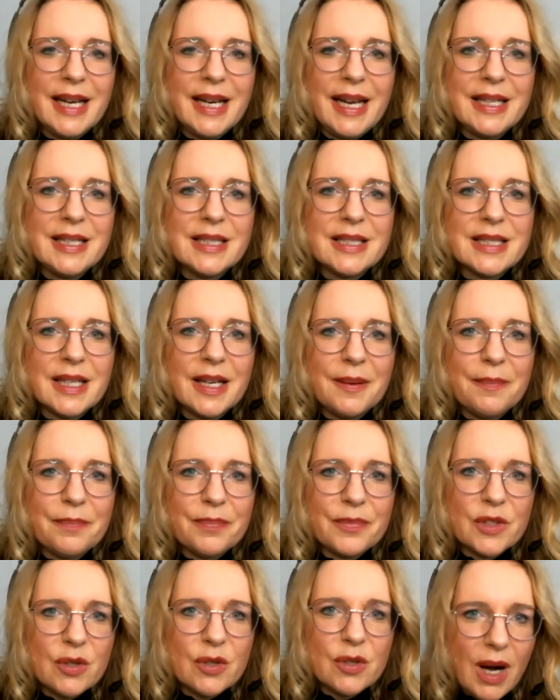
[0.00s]
And
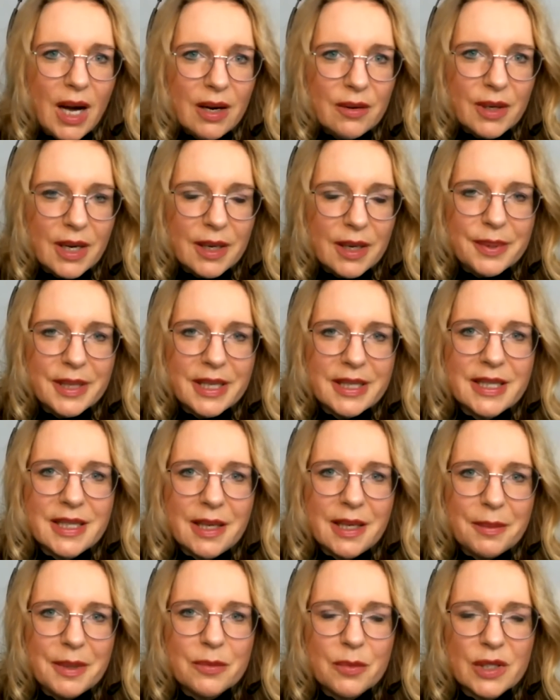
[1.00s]
to our opinion,
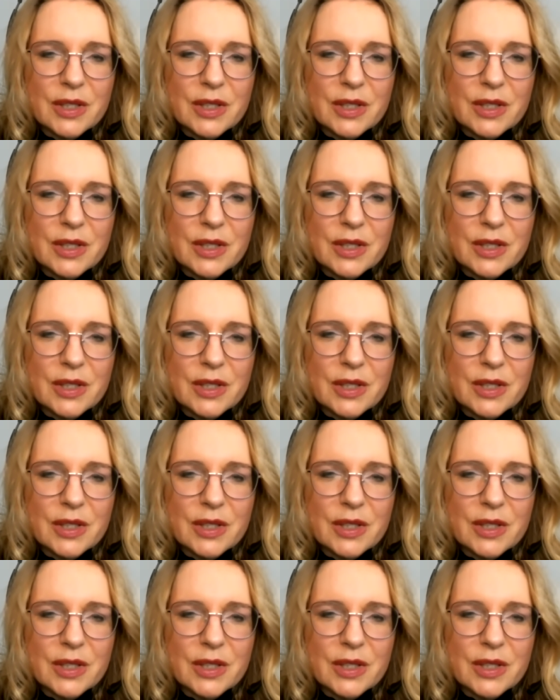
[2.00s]
I mean,